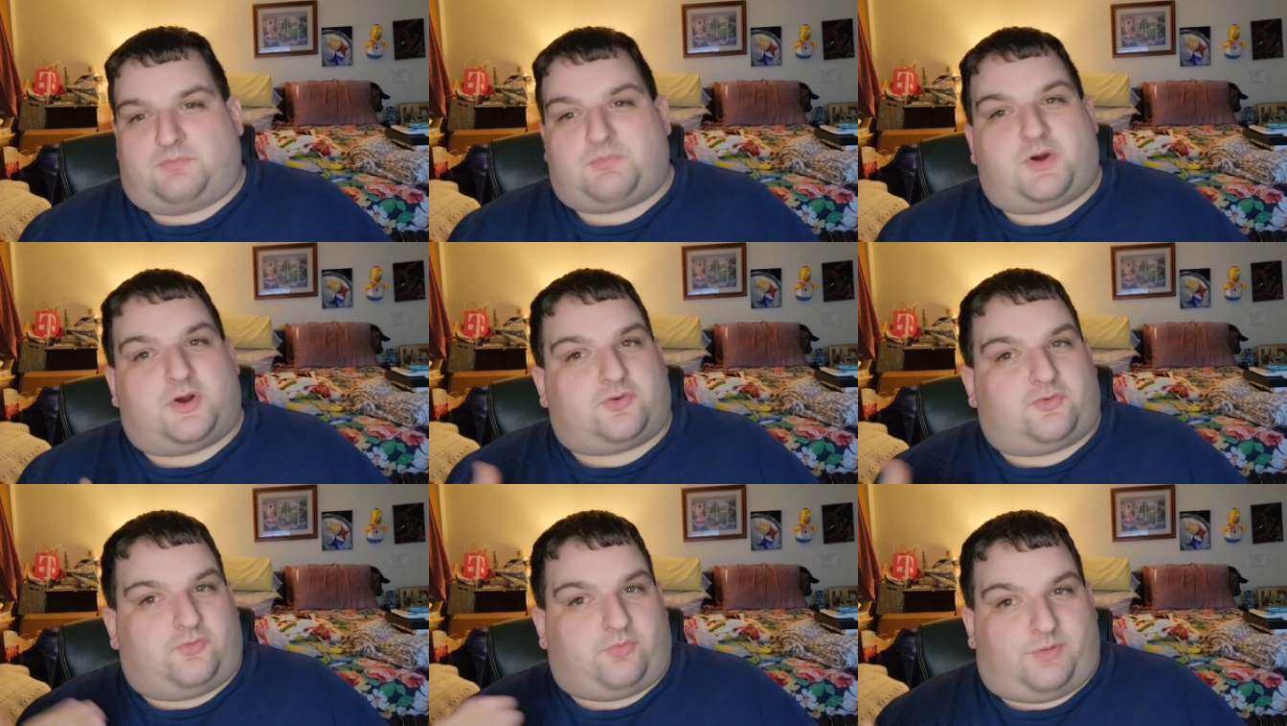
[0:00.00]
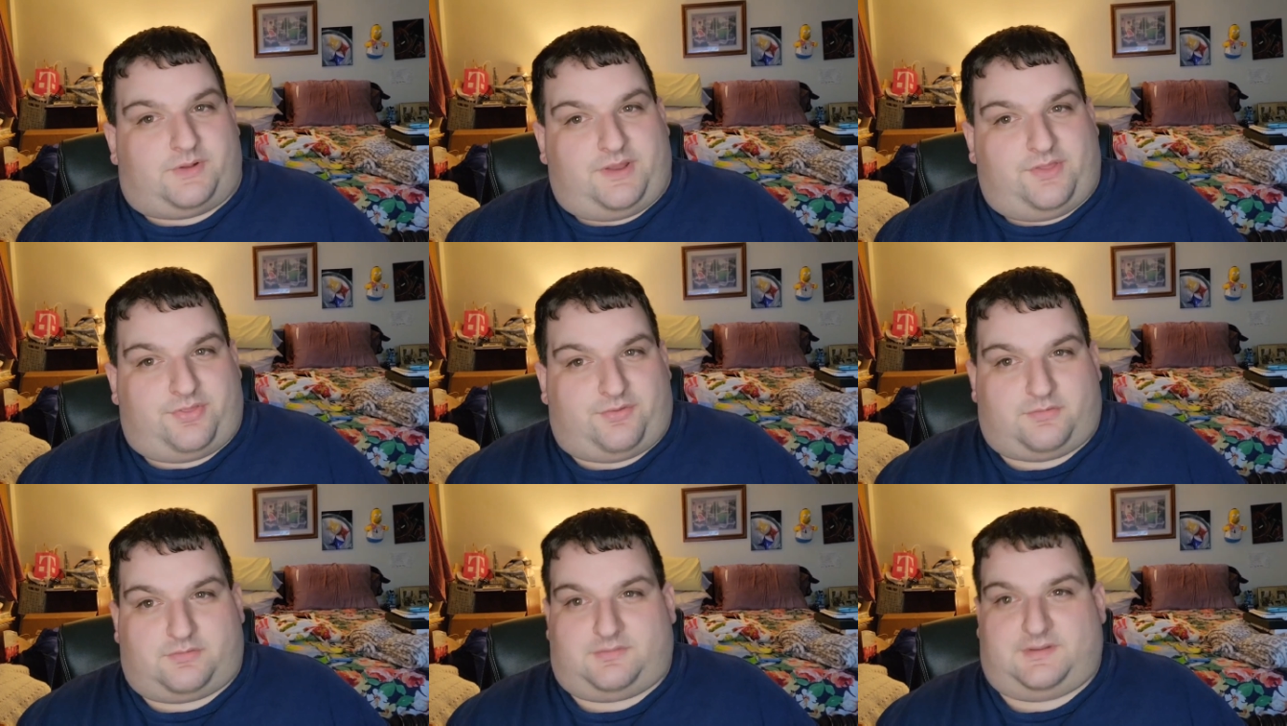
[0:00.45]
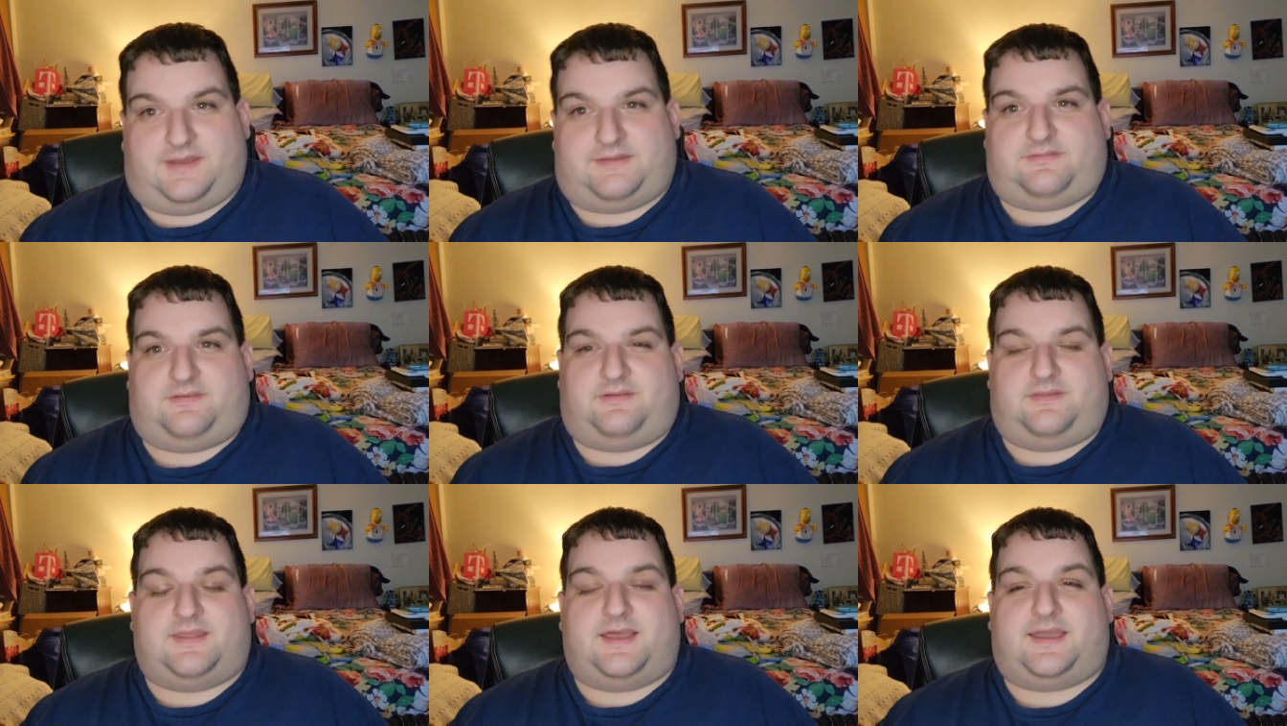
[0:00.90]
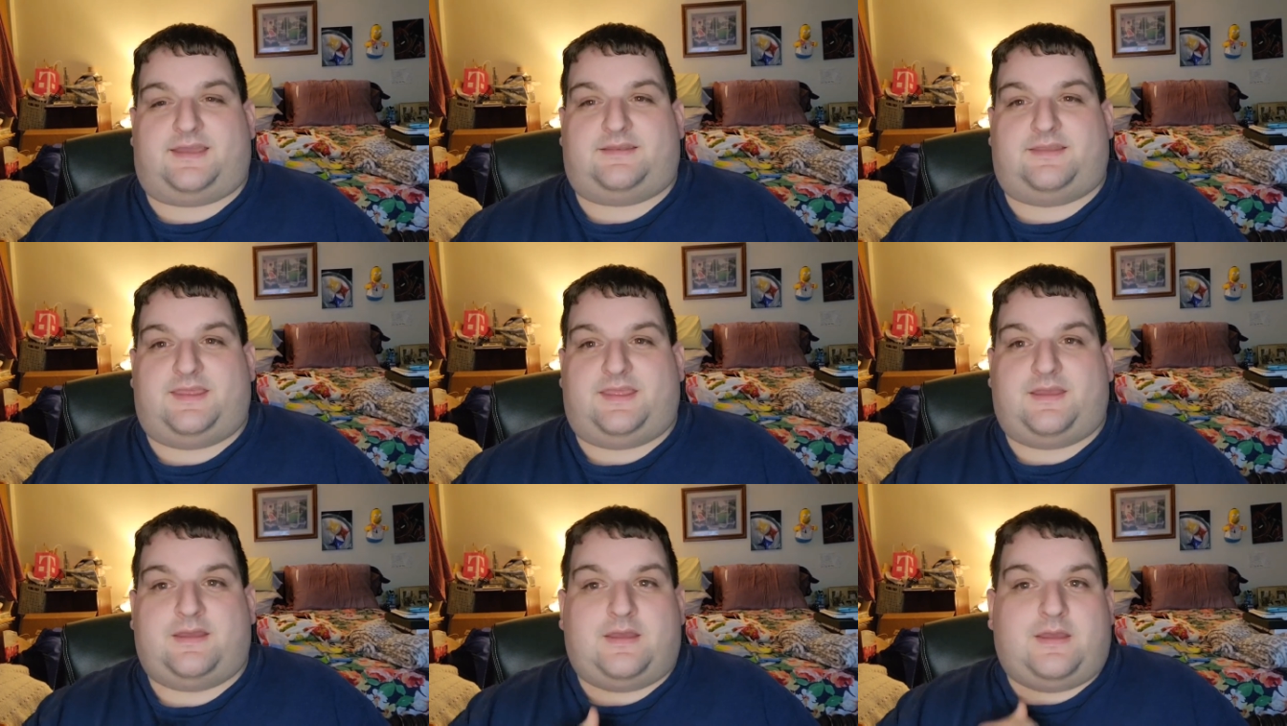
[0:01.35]
It's March 23rd,
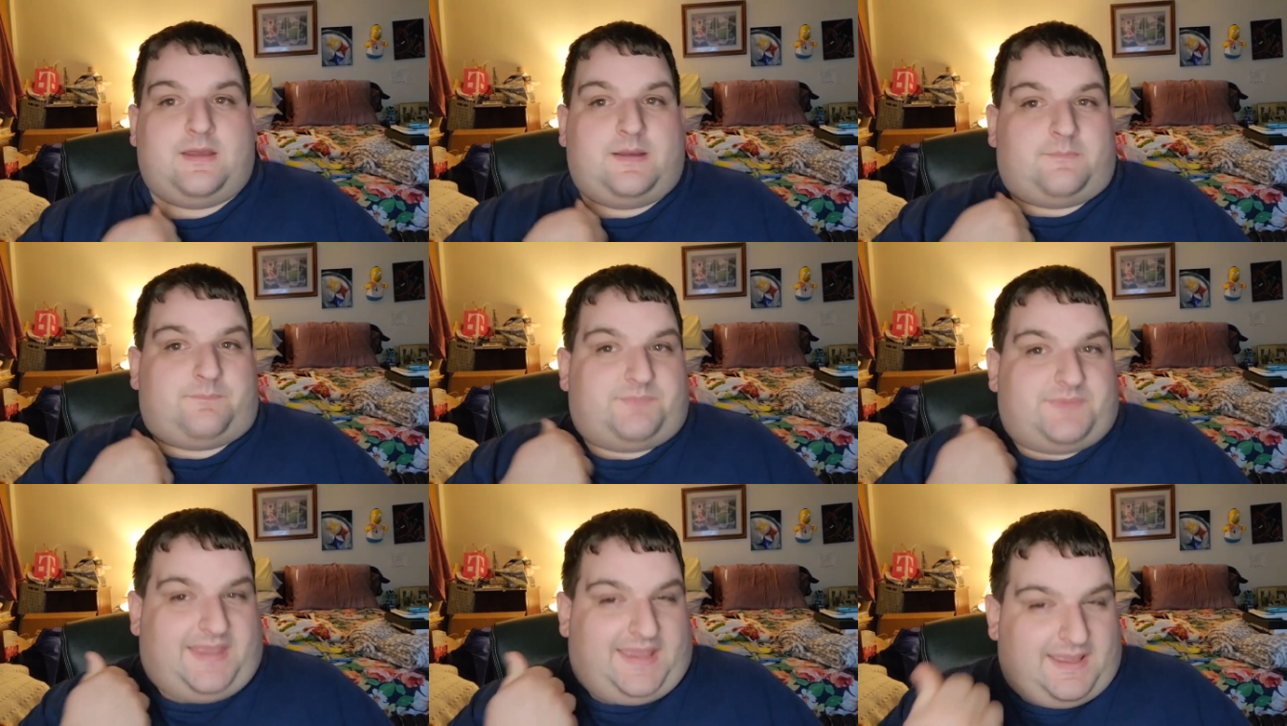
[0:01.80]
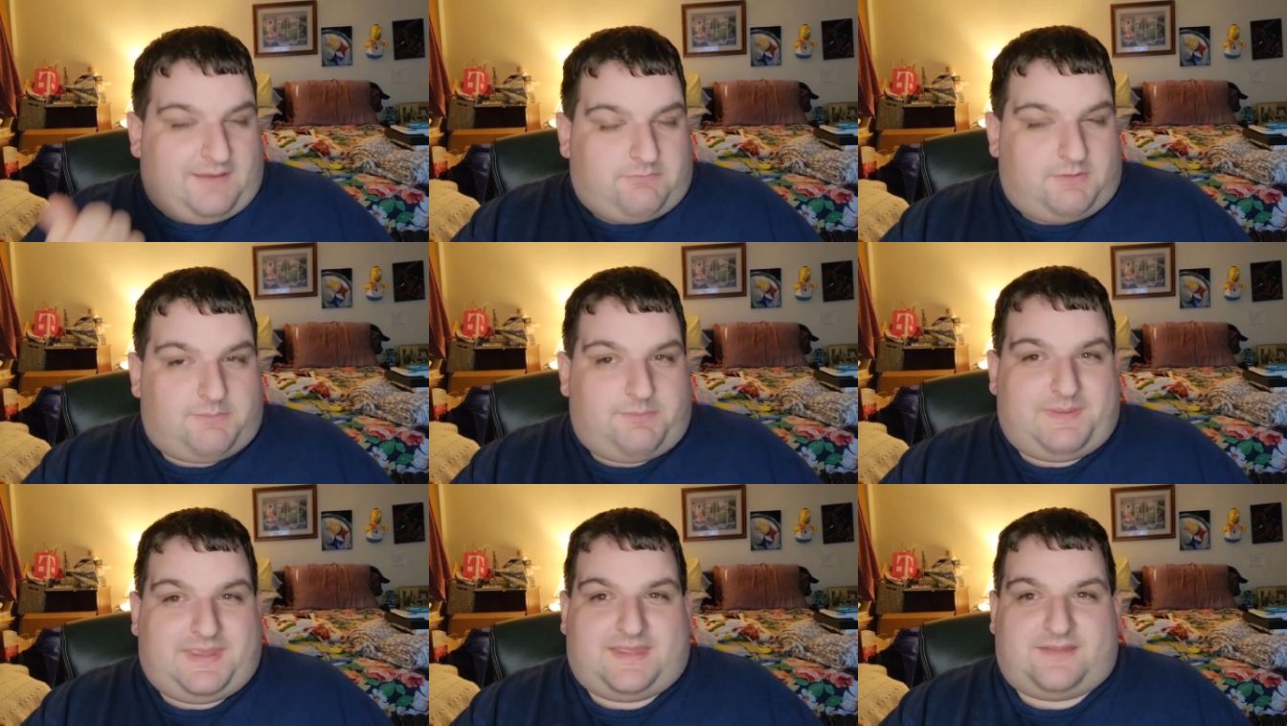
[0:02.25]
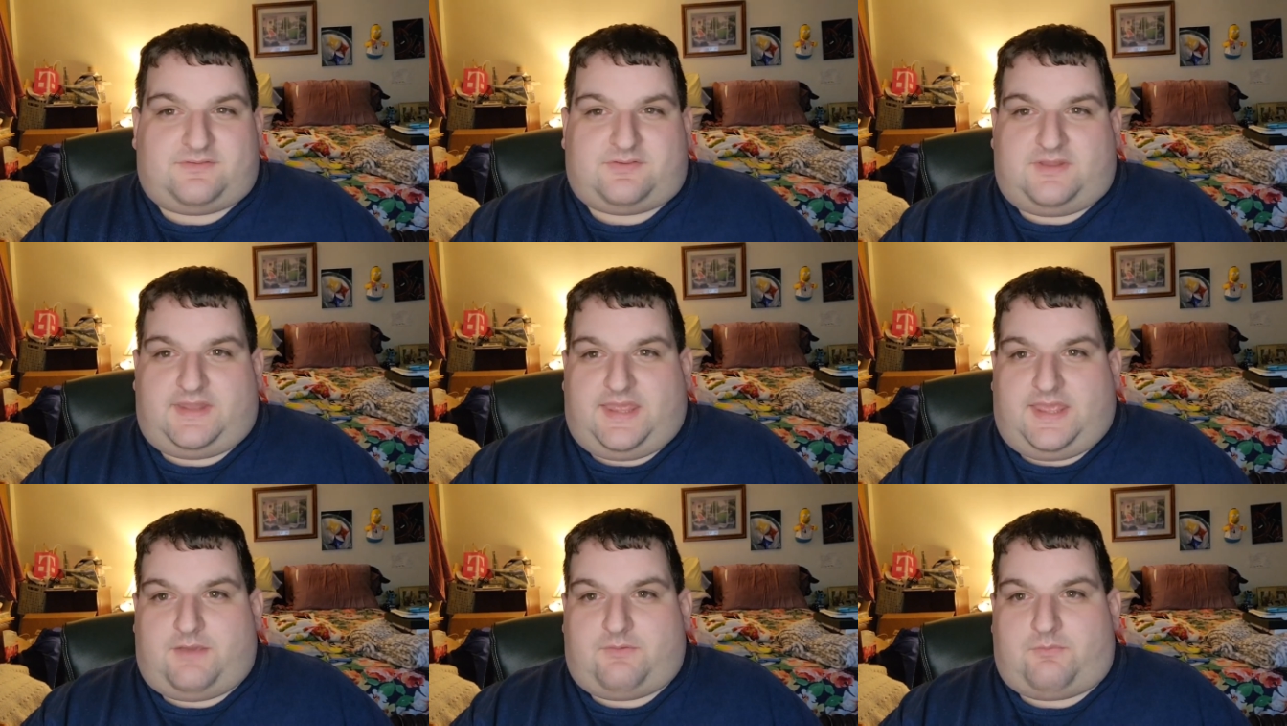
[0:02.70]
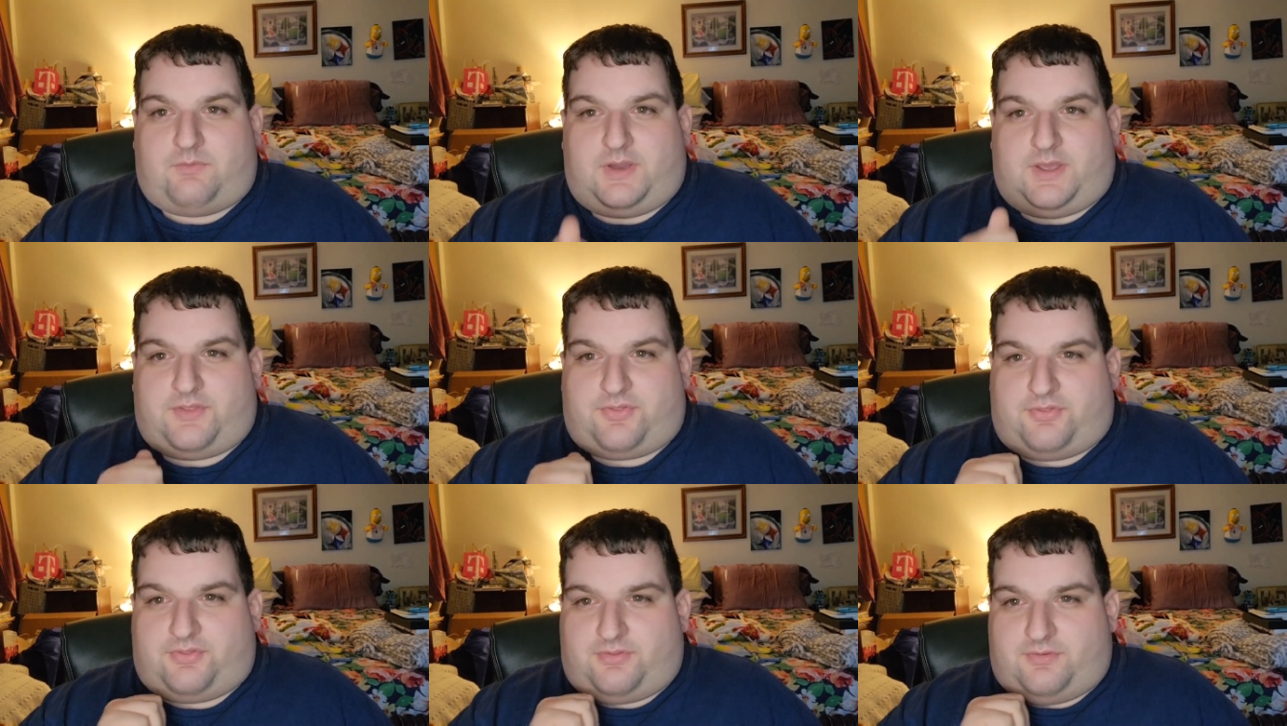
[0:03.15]
1990, and we begin today
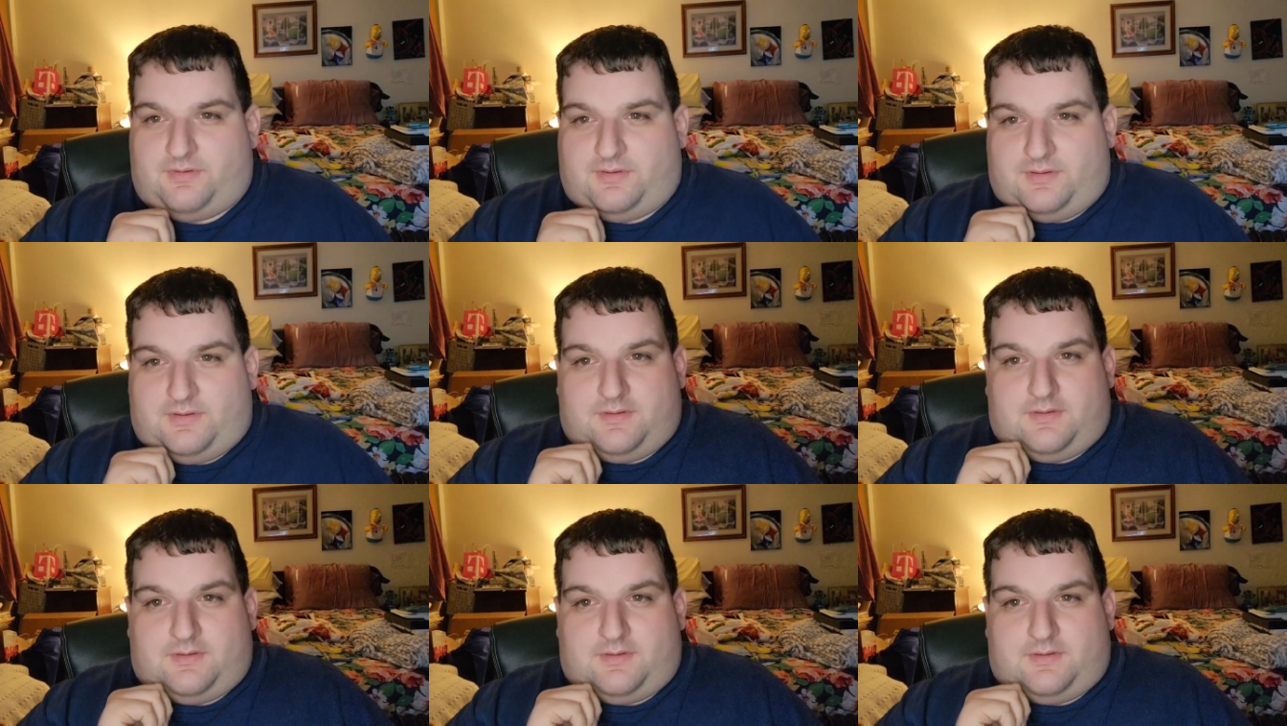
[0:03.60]
with